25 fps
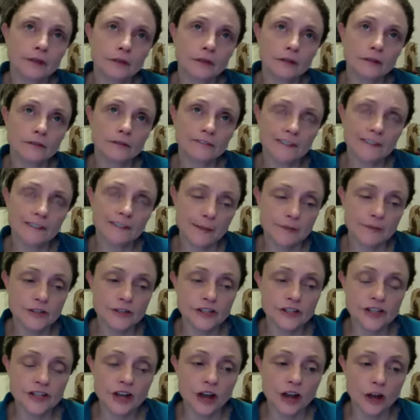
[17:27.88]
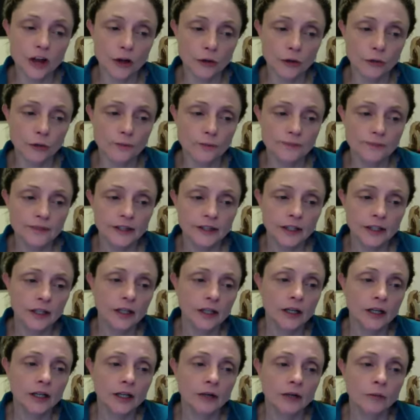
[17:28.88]
Fab. So,
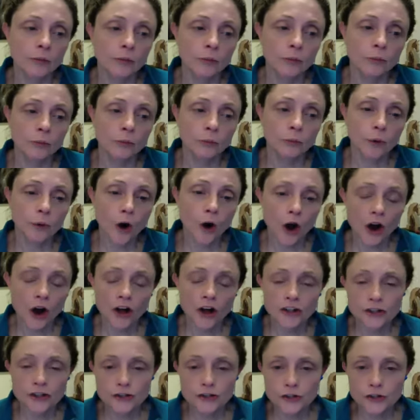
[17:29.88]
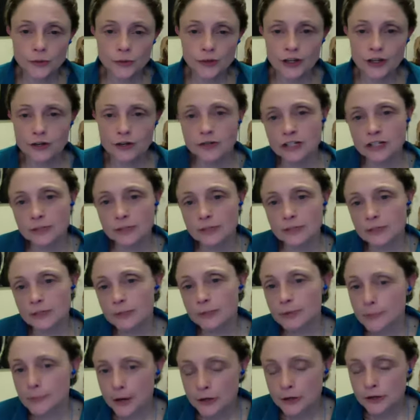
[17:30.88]
are you doing a Christmas
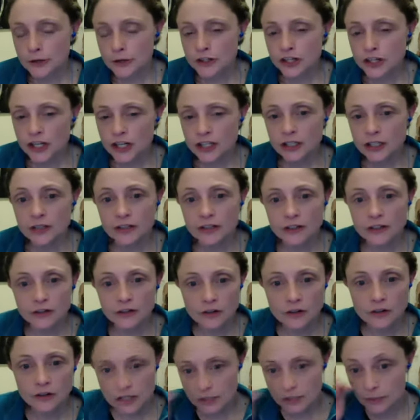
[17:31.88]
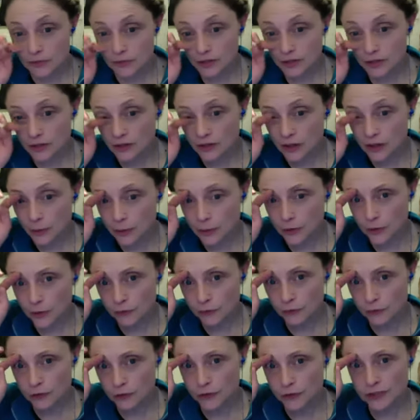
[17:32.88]
promotion? Have you got something going on
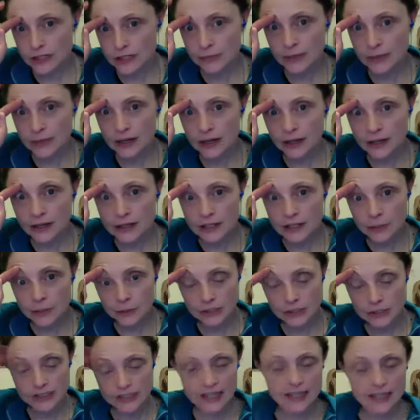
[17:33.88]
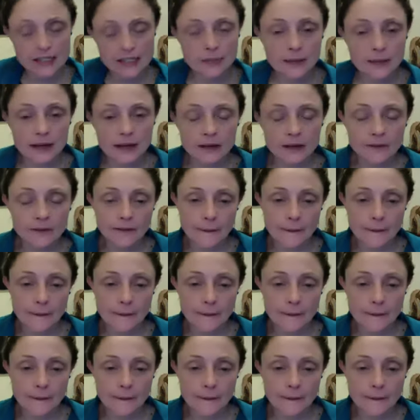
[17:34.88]
for Christmas that you want to tell us about?